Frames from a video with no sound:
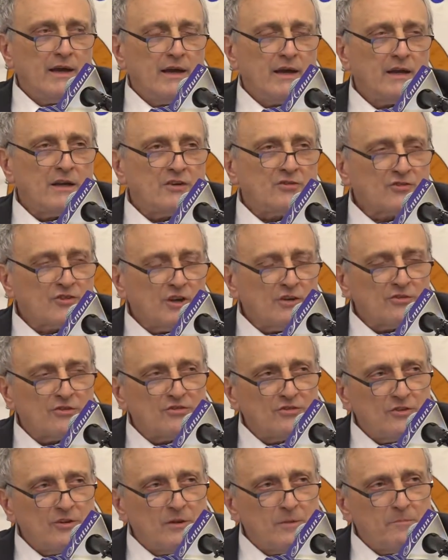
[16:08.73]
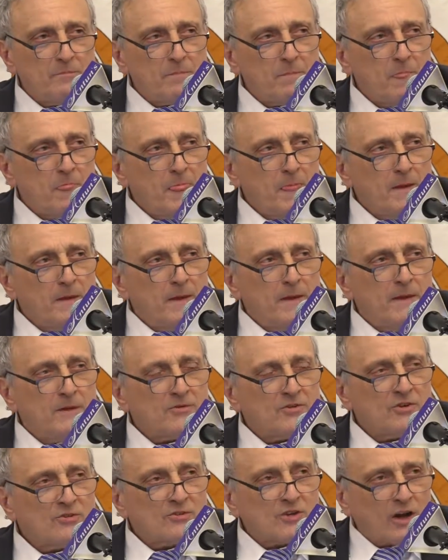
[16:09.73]
And he says,
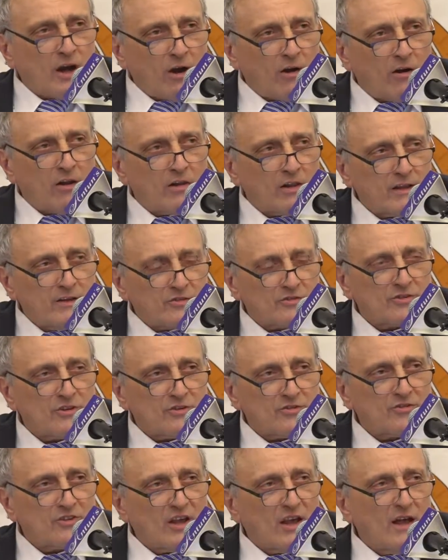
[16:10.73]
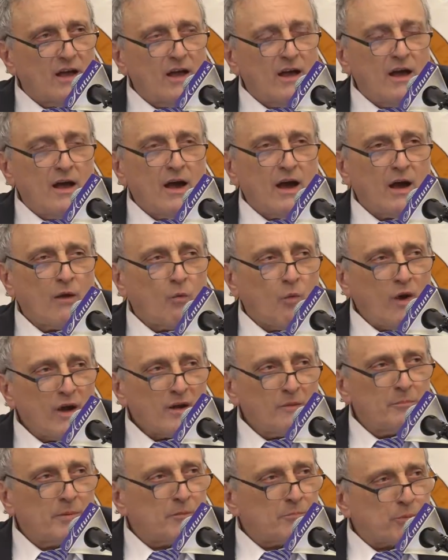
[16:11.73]
Carl, he says, I want
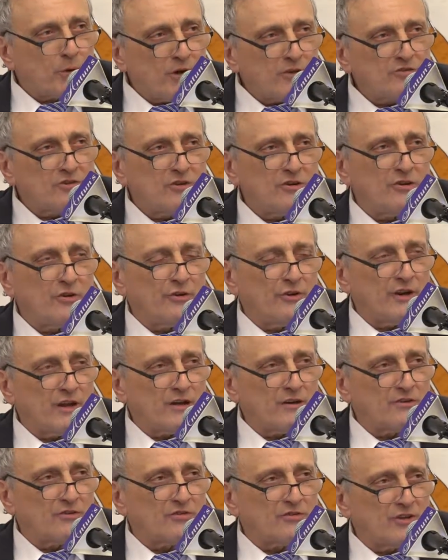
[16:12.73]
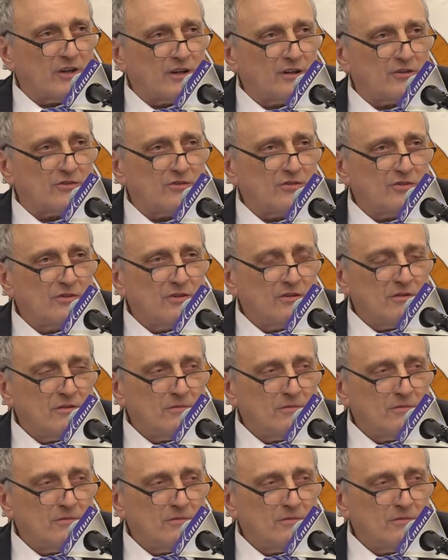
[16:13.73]
to be president of the United States.